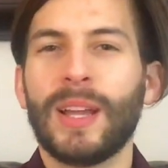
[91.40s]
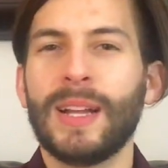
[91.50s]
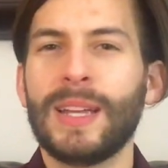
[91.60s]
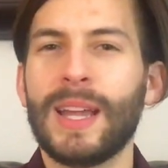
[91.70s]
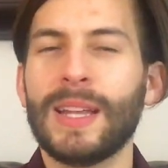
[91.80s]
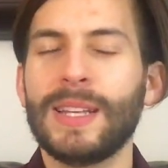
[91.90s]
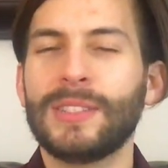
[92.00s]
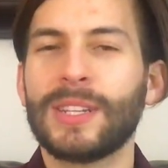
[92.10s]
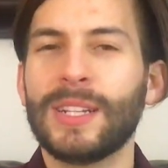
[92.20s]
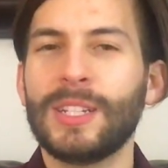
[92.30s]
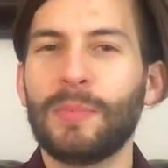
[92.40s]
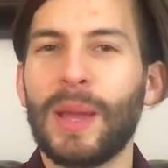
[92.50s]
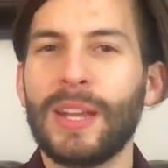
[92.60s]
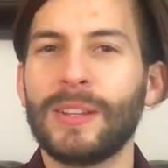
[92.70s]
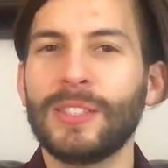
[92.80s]
Again, it's going to
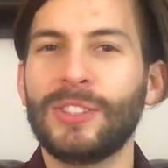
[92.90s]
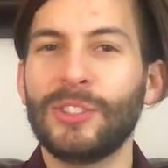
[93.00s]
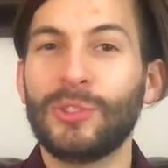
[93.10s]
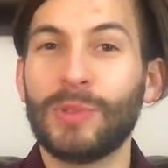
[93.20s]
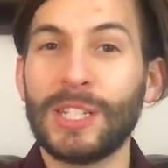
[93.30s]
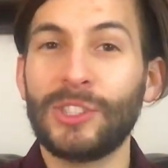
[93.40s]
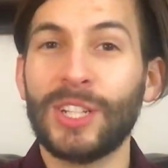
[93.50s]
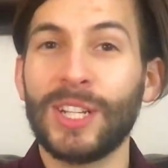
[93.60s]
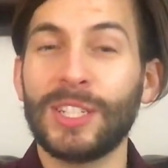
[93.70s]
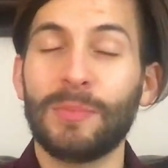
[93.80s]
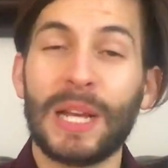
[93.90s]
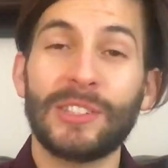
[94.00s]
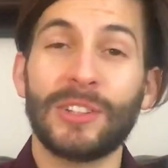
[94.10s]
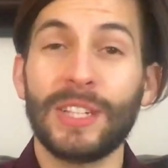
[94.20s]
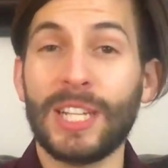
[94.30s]
depend on the situation,
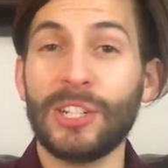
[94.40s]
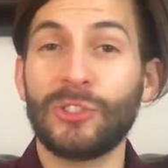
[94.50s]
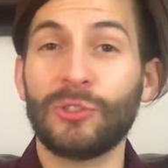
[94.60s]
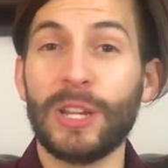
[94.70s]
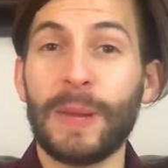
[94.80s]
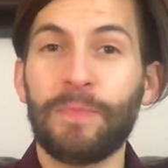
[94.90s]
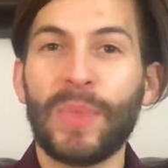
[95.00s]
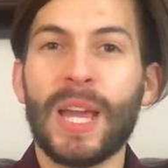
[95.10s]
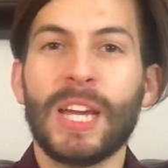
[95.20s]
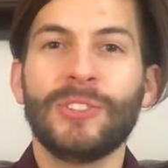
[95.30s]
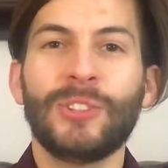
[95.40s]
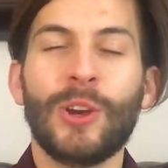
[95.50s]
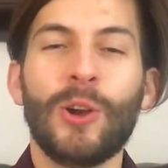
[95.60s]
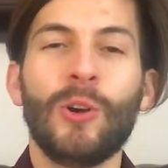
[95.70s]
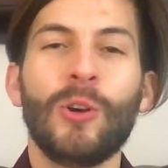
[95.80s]
depends on the industry.
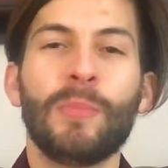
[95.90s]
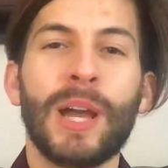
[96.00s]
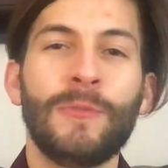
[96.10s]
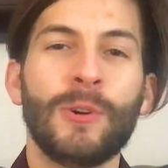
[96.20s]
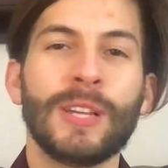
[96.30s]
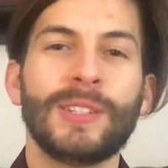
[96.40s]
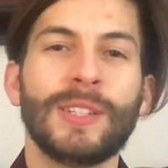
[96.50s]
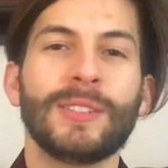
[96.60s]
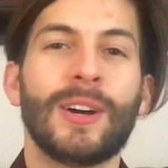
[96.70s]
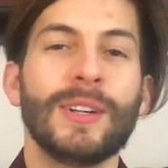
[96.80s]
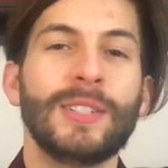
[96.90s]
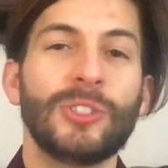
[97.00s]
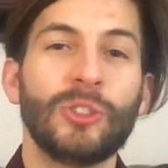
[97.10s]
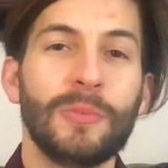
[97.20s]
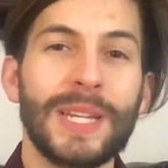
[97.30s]
So my focus is on
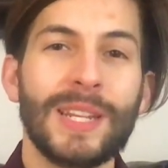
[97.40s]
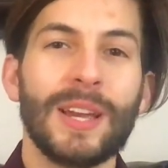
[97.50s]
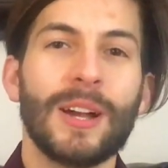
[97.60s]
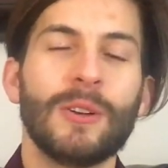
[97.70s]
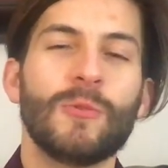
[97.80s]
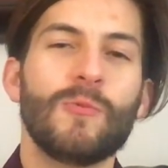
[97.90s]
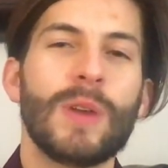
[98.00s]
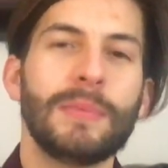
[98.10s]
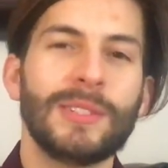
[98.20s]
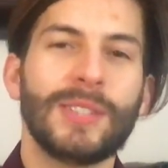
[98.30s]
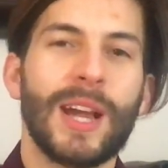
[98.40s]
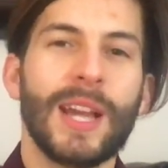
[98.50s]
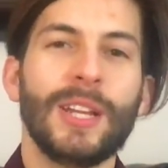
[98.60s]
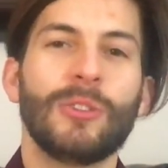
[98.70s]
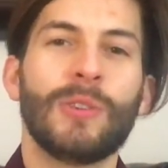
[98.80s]
digital media, web
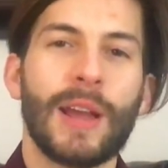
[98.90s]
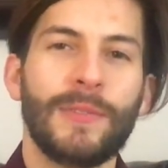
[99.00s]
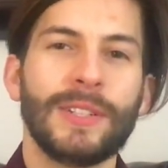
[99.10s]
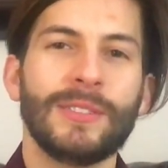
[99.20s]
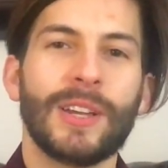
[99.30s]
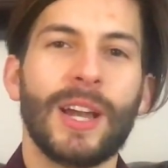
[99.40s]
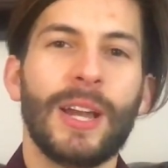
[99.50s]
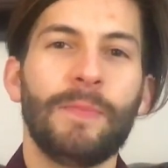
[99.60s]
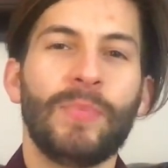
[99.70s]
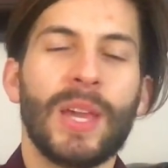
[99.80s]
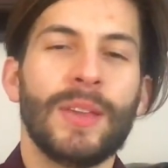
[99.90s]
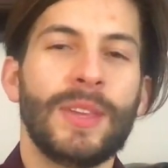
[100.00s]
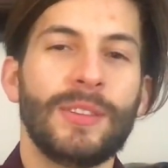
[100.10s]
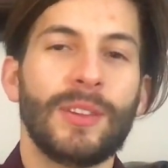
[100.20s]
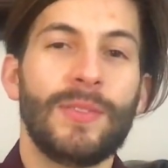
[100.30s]
design, graphic design,
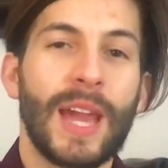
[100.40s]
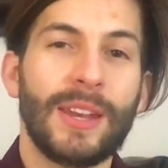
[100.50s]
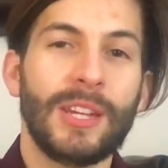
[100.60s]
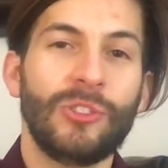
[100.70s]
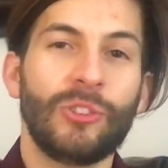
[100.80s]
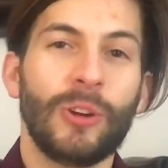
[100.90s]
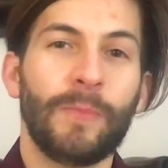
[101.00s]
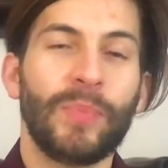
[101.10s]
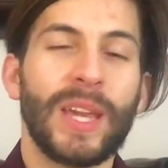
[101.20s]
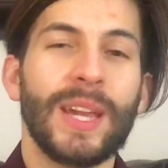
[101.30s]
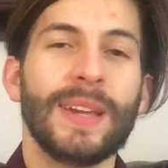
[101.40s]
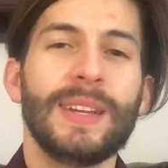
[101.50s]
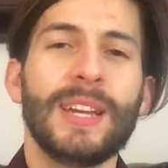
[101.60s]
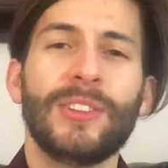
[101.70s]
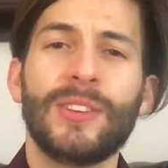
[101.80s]
things of that nature, and
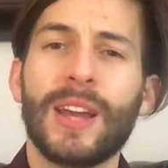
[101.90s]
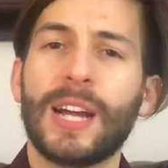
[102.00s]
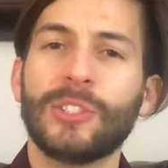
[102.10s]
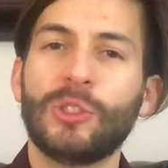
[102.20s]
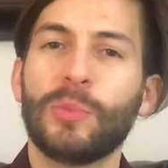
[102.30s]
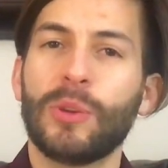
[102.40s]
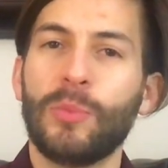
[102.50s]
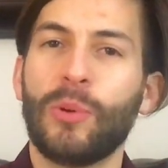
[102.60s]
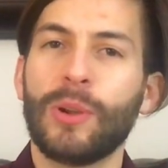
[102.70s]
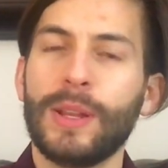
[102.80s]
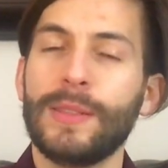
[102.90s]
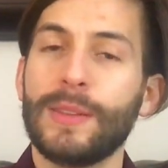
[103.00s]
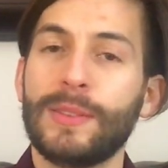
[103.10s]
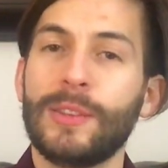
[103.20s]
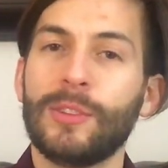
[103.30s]
it's not super important in
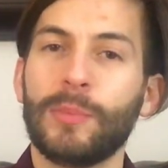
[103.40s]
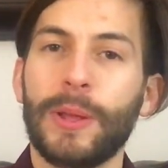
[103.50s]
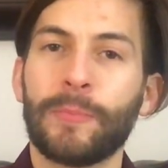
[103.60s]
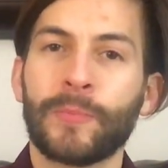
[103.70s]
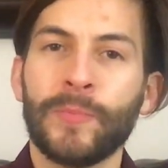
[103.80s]
this discipline.